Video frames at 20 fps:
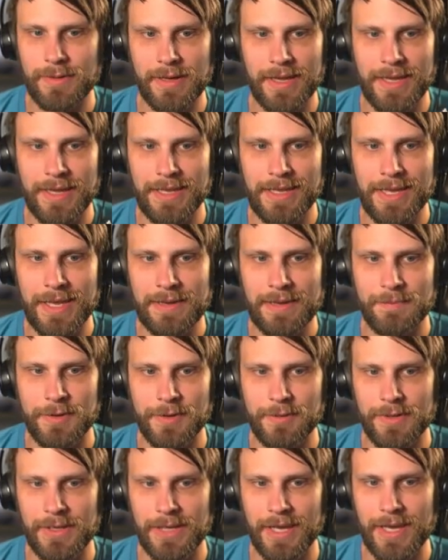a game
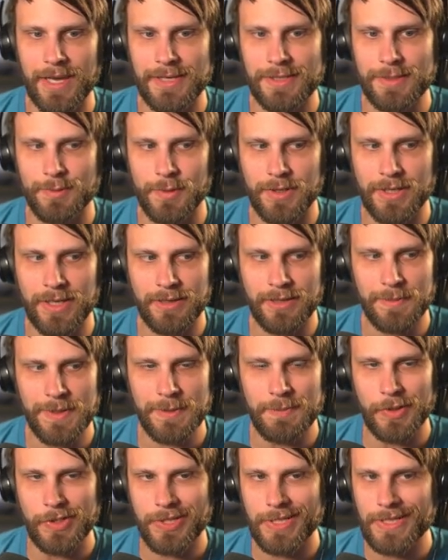three, guys. We're gonna be
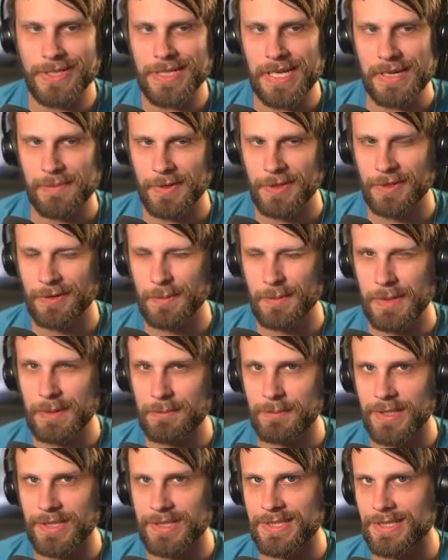pushing time a little bit,
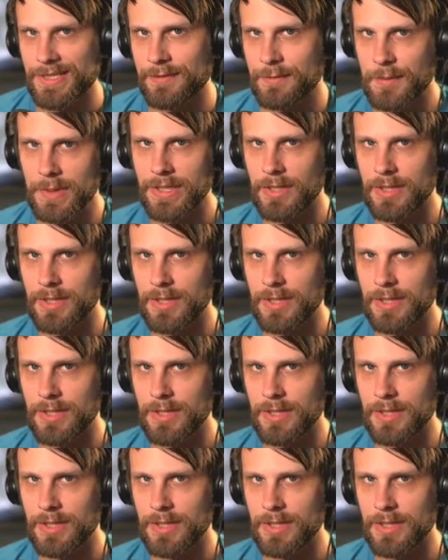but let's see if we can do